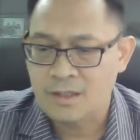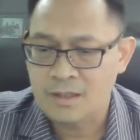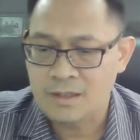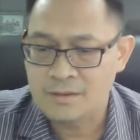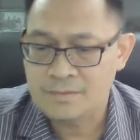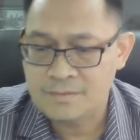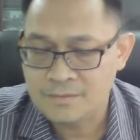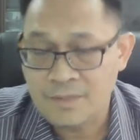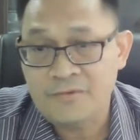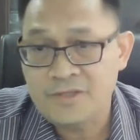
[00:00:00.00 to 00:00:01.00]

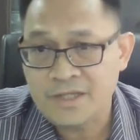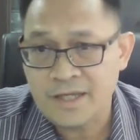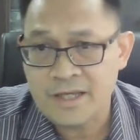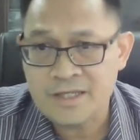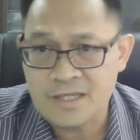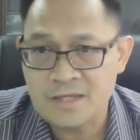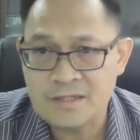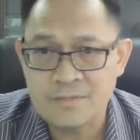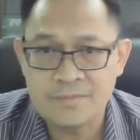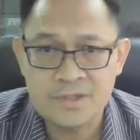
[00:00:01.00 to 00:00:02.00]
But we take easy
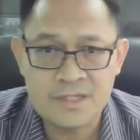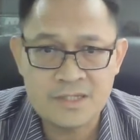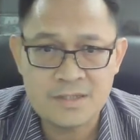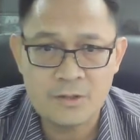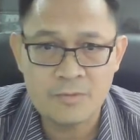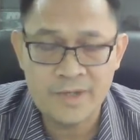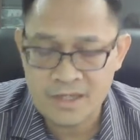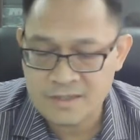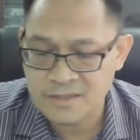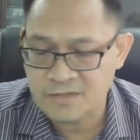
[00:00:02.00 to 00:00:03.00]
example is the
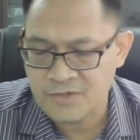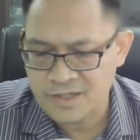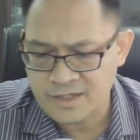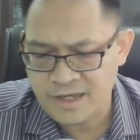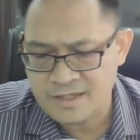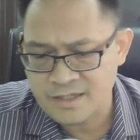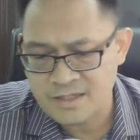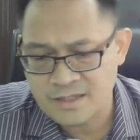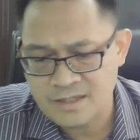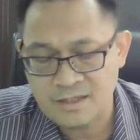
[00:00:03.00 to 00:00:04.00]
omega-3 fatty
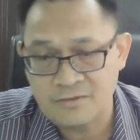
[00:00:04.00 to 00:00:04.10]
acids,